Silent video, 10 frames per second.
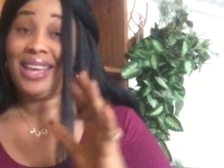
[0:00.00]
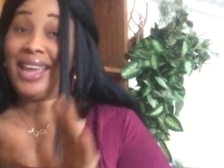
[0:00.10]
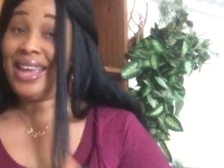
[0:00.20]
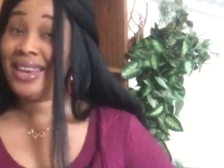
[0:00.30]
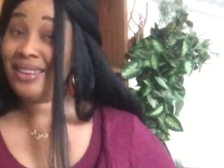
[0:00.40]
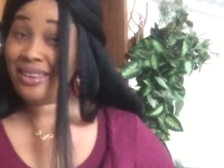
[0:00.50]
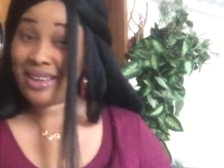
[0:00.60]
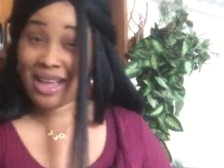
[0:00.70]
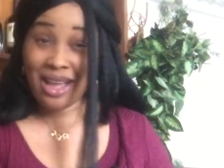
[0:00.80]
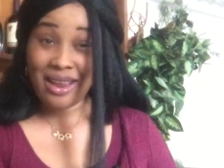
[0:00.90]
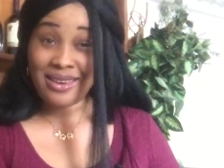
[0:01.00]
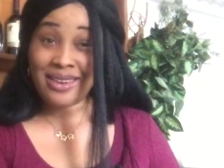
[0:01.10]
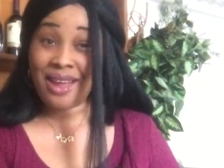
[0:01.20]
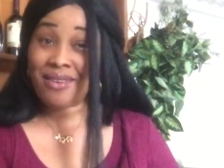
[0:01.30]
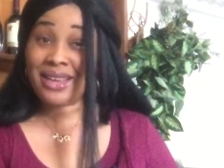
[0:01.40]
in
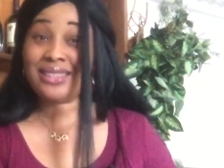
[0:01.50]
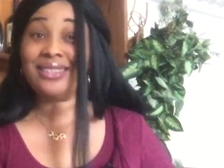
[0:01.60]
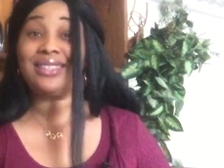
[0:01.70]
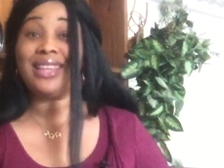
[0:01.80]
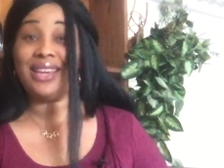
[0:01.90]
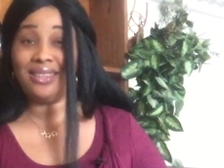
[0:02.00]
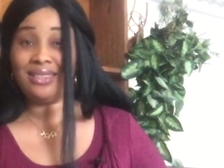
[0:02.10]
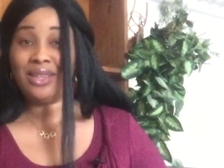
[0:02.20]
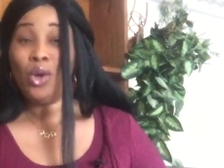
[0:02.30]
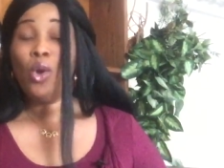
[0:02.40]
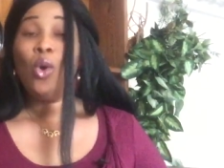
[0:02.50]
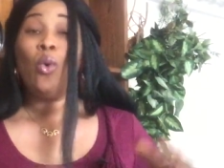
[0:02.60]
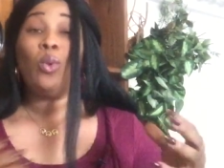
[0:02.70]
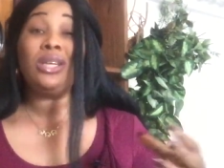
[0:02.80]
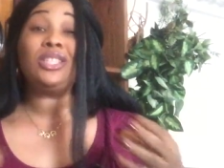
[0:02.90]
their rising signs,
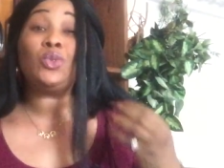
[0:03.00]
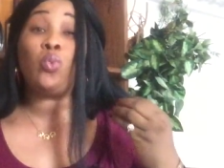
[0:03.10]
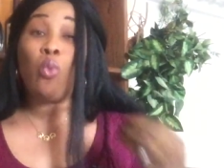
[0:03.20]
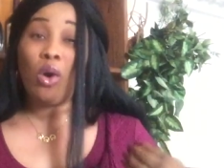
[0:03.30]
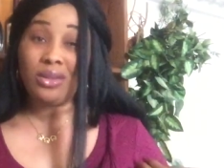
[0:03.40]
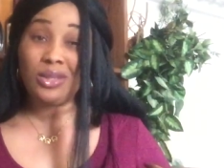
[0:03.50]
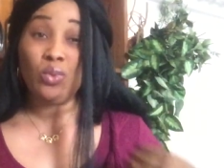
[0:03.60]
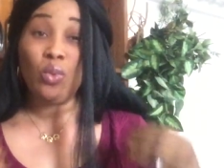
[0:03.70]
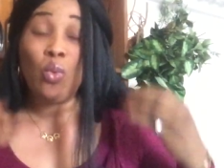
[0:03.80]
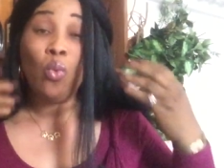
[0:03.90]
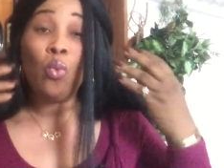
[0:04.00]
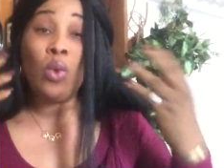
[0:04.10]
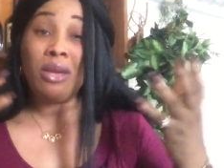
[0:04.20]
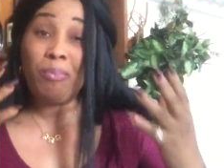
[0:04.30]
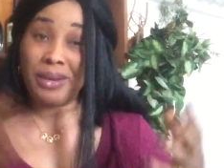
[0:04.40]
which is what
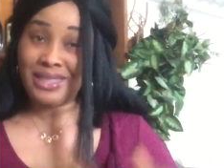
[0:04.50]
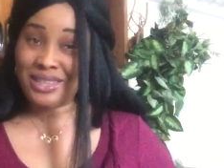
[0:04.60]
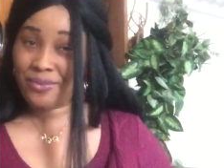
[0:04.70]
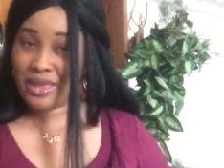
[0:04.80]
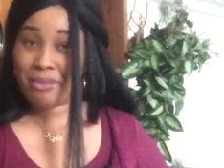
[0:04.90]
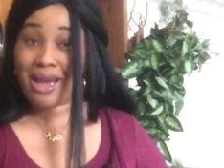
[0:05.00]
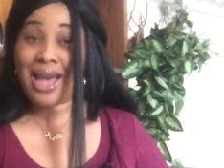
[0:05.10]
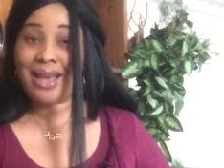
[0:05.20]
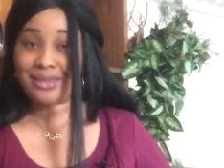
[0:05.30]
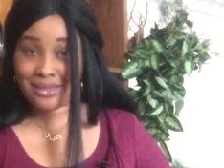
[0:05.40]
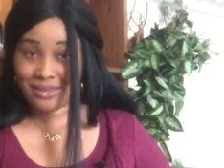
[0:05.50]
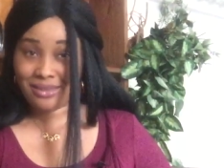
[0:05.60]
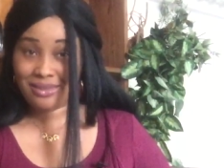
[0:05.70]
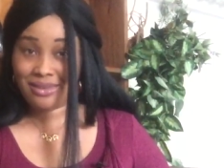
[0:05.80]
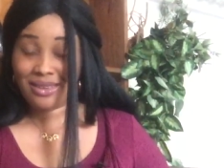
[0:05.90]
we perceive them as,
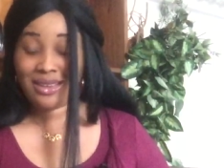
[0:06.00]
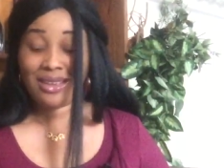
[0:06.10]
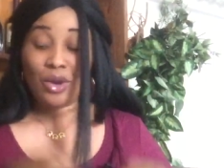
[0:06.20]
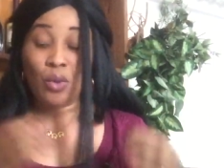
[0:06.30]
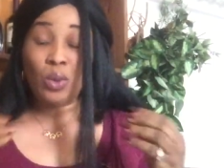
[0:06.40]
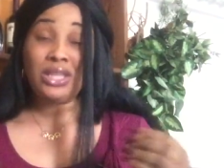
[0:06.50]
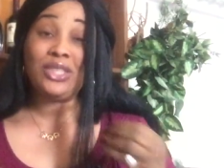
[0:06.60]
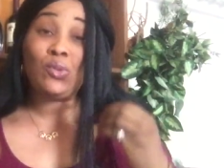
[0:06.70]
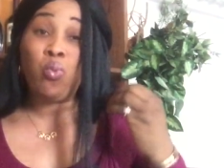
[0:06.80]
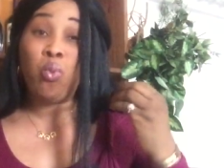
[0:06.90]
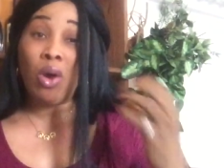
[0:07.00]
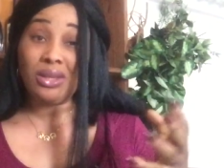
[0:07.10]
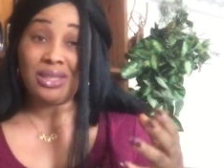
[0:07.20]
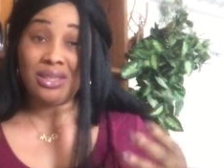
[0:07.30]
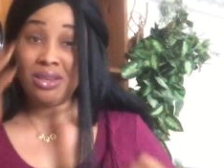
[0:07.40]
which is
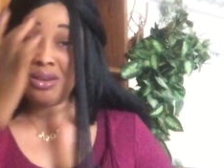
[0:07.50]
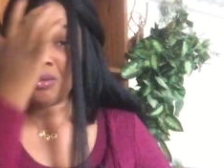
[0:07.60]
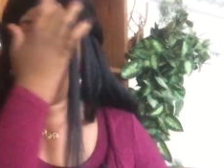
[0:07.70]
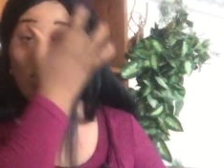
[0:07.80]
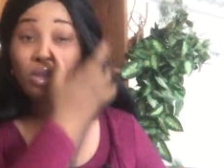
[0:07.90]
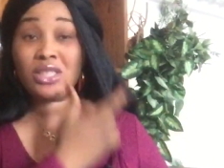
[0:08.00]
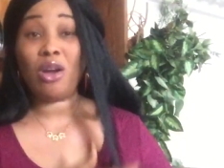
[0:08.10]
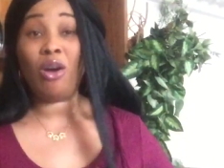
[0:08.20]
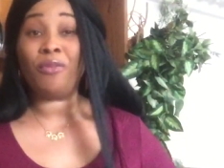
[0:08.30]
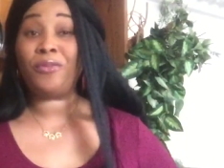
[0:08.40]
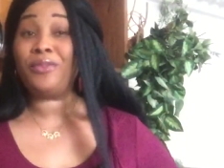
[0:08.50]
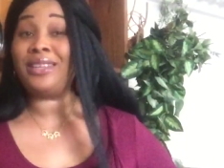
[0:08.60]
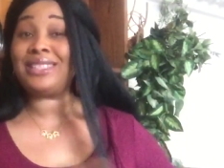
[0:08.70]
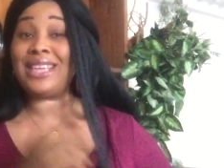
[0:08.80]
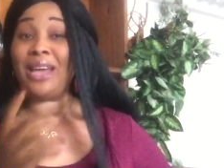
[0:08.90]
what most of the
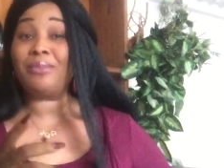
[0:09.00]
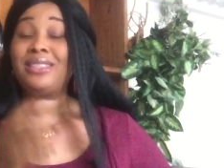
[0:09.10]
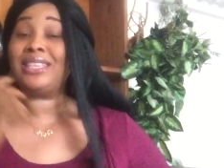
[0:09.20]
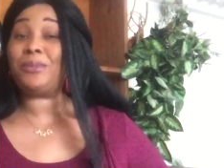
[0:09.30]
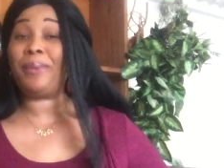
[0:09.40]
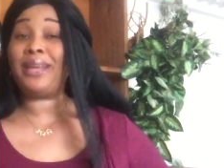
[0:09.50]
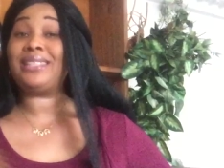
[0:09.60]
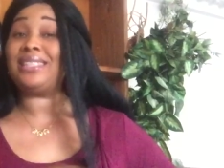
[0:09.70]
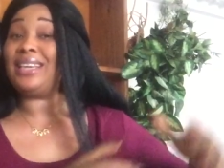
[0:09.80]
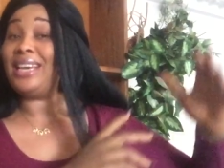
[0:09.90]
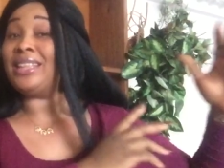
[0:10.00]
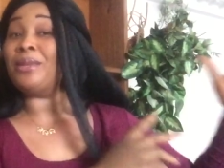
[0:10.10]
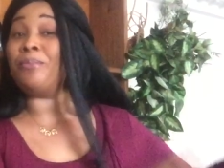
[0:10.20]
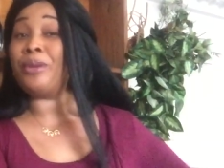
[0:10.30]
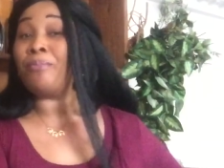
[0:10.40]
times they spent in the
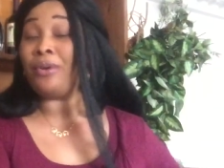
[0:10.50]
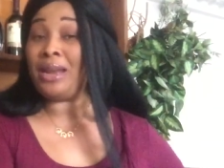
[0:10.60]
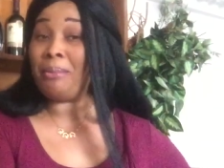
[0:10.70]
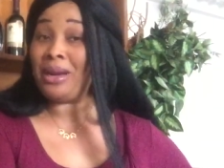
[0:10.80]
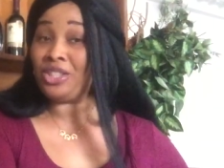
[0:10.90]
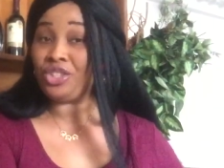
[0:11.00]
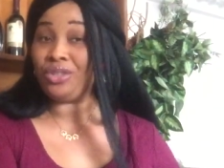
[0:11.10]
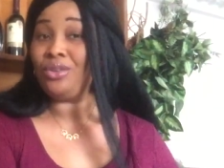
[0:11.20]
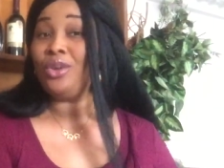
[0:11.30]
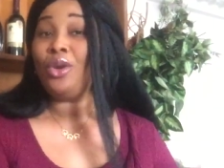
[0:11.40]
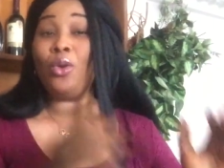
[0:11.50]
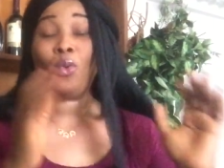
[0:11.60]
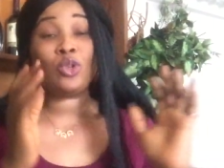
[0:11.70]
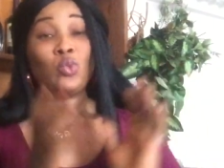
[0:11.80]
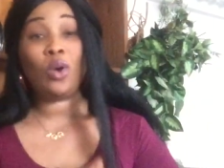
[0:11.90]
Big Brother mansion
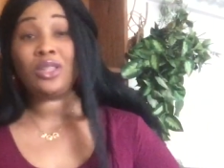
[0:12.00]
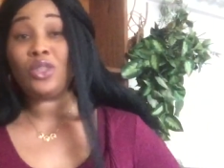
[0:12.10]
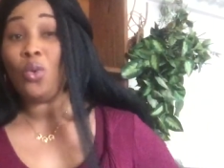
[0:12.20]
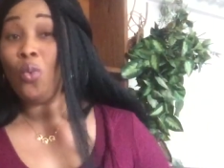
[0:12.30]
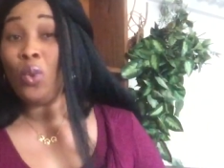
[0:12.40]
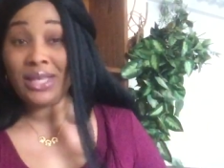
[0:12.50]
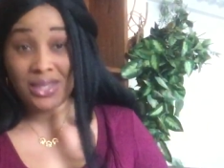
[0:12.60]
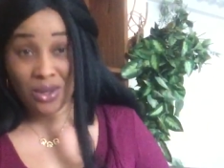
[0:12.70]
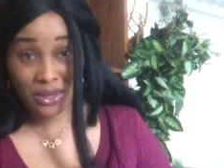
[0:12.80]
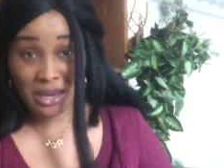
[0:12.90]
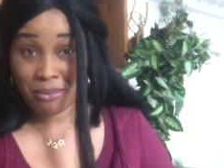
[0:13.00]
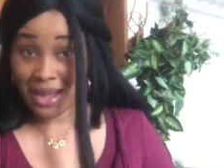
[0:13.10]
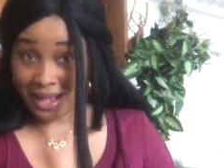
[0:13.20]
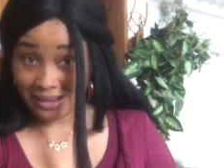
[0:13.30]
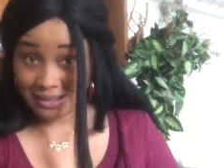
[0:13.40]
was what we saw them
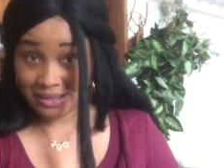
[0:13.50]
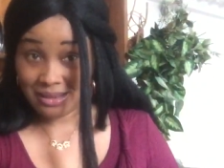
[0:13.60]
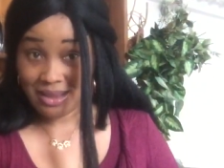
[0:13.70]
as.